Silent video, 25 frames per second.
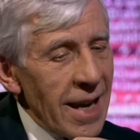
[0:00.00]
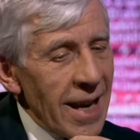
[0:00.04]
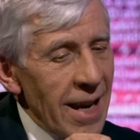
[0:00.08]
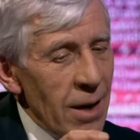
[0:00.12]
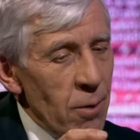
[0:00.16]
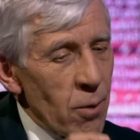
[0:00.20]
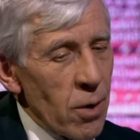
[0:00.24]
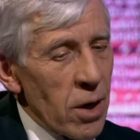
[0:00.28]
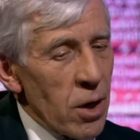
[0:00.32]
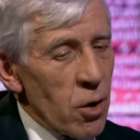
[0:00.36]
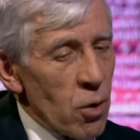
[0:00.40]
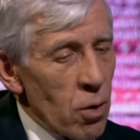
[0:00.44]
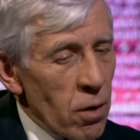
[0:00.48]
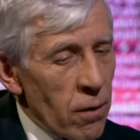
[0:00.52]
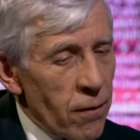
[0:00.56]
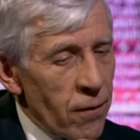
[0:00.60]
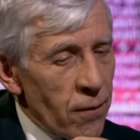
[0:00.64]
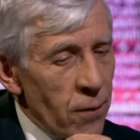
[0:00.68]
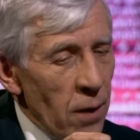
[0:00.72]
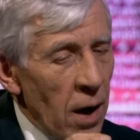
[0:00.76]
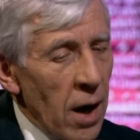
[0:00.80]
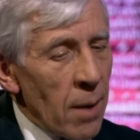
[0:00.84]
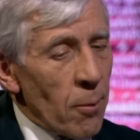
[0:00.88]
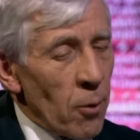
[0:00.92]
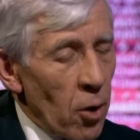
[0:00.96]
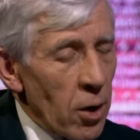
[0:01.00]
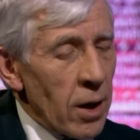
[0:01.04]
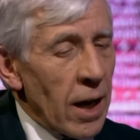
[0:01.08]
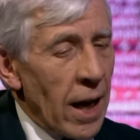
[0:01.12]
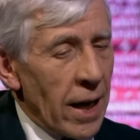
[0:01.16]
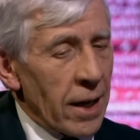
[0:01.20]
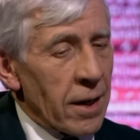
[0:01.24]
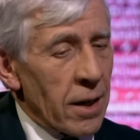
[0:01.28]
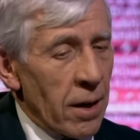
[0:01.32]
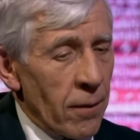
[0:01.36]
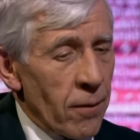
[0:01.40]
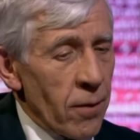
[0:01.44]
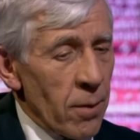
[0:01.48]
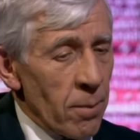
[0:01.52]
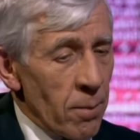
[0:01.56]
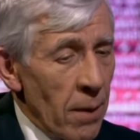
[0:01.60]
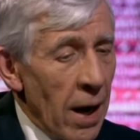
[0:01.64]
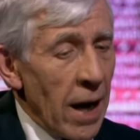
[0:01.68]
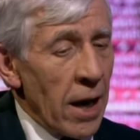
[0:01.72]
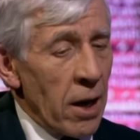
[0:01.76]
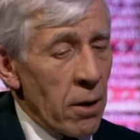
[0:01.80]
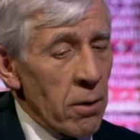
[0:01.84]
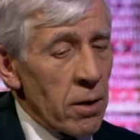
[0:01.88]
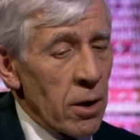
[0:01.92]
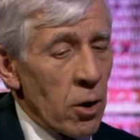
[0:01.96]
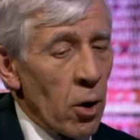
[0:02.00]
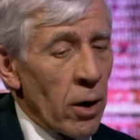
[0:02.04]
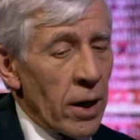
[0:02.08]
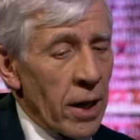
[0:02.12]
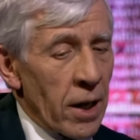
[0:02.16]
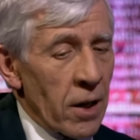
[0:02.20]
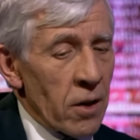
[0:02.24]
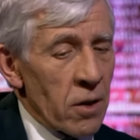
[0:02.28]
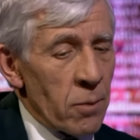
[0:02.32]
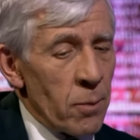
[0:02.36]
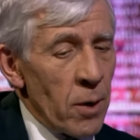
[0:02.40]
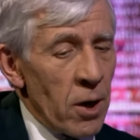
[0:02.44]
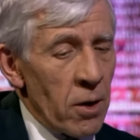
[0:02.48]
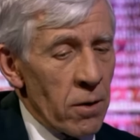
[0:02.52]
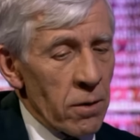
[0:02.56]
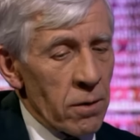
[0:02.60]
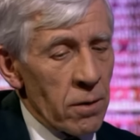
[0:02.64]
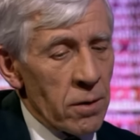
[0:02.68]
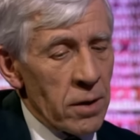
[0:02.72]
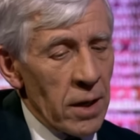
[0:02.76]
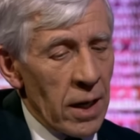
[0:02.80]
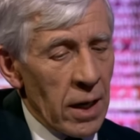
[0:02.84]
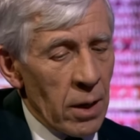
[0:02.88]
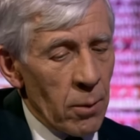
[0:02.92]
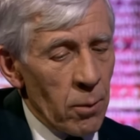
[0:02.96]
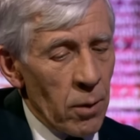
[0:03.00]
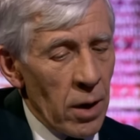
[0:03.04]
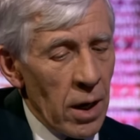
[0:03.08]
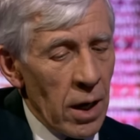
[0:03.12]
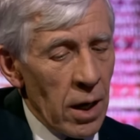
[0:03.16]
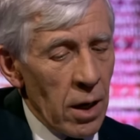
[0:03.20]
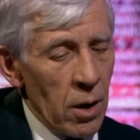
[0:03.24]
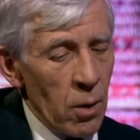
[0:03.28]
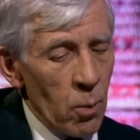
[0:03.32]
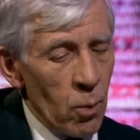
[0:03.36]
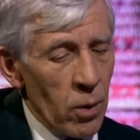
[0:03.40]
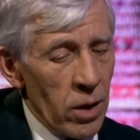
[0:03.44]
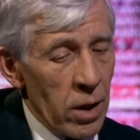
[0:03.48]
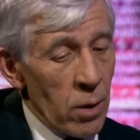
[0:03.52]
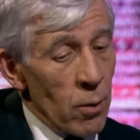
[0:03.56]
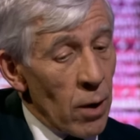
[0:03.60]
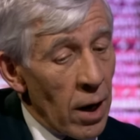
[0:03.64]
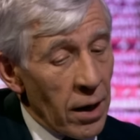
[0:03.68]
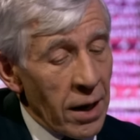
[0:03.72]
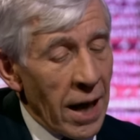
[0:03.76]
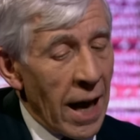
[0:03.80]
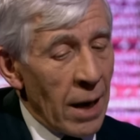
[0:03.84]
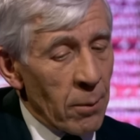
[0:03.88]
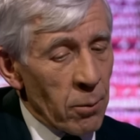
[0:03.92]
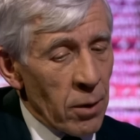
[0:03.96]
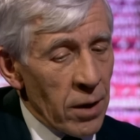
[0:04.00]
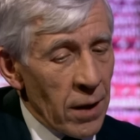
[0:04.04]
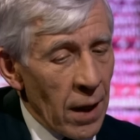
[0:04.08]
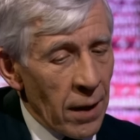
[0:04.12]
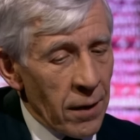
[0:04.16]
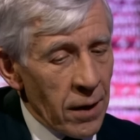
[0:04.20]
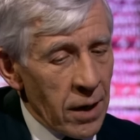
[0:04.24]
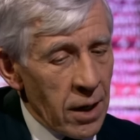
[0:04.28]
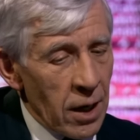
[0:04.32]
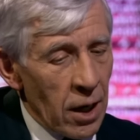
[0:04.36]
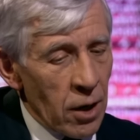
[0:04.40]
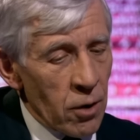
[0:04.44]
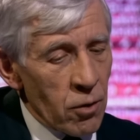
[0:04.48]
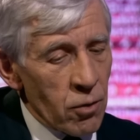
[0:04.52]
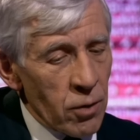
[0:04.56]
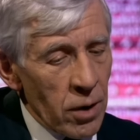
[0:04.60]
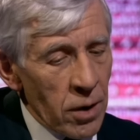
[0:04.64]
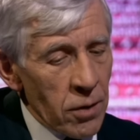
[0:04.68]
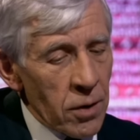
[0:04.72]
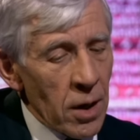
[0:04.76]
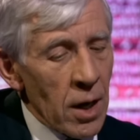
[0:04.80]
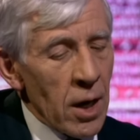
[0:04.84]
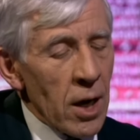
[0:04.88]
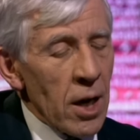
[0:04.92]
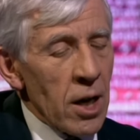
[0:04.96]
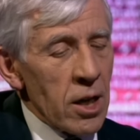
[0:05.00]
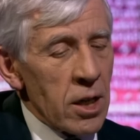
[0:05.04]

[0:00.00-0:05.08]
you're far more likely, from my own long experience of dealing with Iran and with other countries,